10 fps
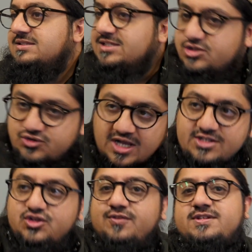the
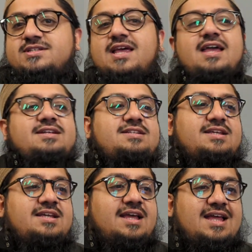structure of
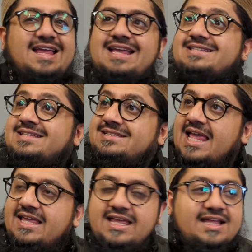society isn't
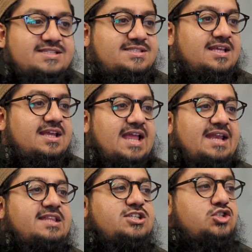taking its,
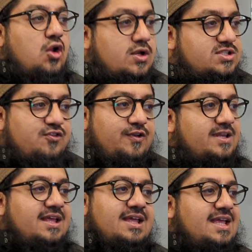the source of
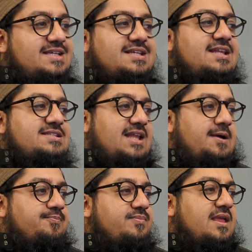it isn't
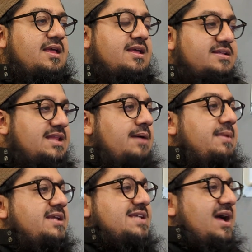Islam. That
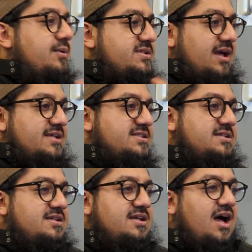makes our task
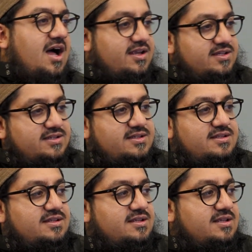harder.
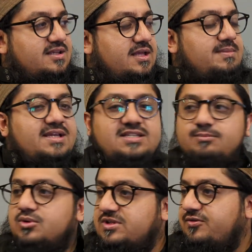It makes it
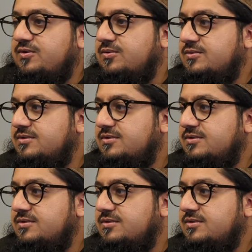more difficult.